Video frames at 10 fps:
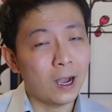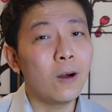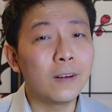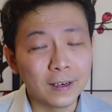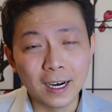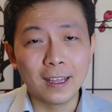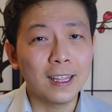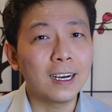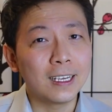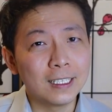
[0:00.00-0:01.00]
However,
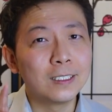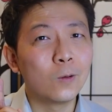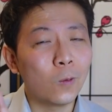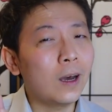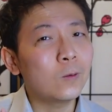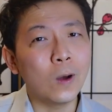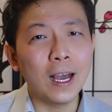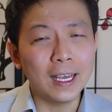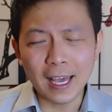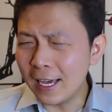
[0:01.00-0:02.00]
there is one
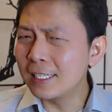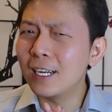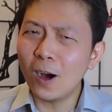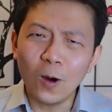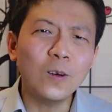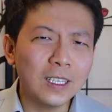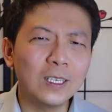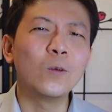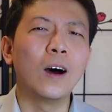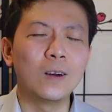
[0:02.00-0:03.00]
way and
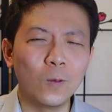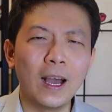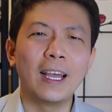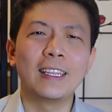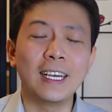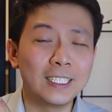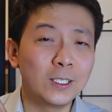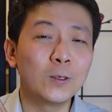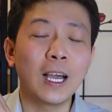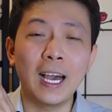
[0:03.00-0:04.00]
only one way that
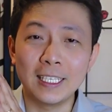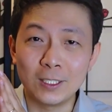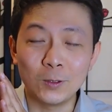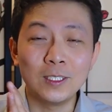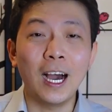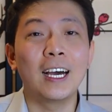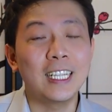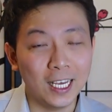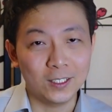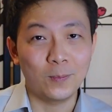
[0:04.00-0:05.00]
you guys do not
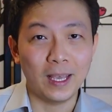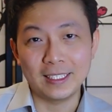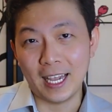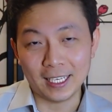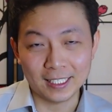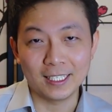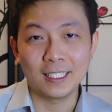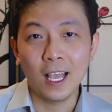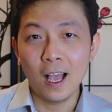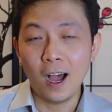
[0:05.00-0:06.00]
have to pay
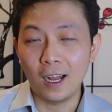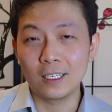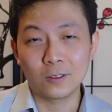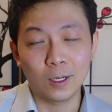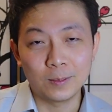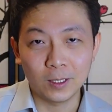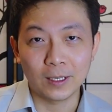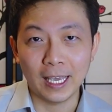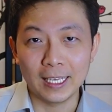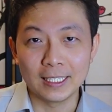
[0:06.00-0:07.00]
taxes on your crypto
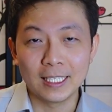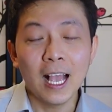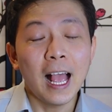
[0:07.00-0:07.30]
gains.